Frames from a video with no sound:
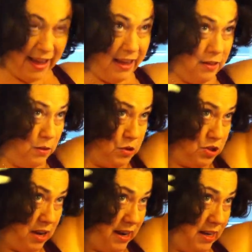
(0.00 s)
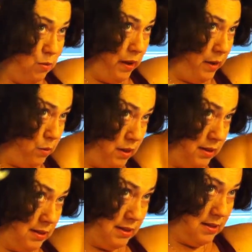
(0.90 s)
and those shiny white
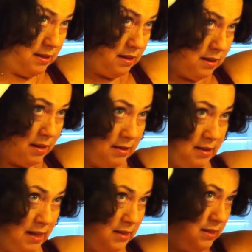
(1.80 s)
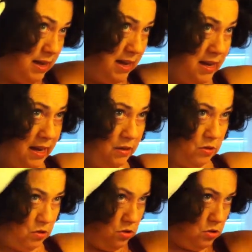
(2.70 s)
ones, because they stand
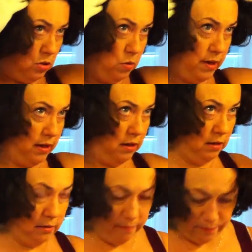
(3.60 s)
out so well.